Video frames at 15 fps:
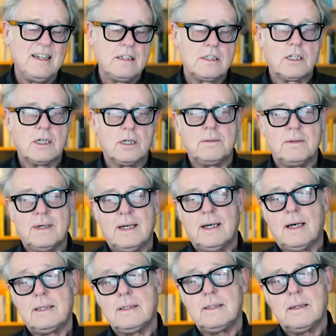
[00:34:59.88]
so
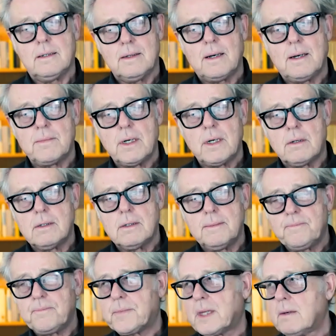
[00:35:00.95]
and uh, and we
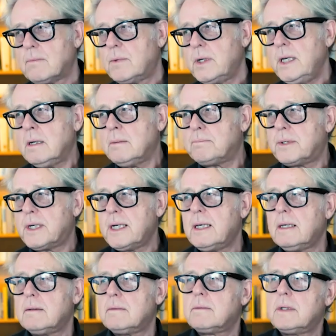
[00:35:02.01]
we are
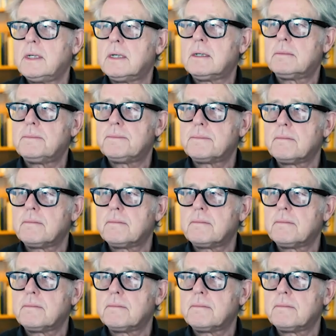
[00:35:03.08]
bringing we are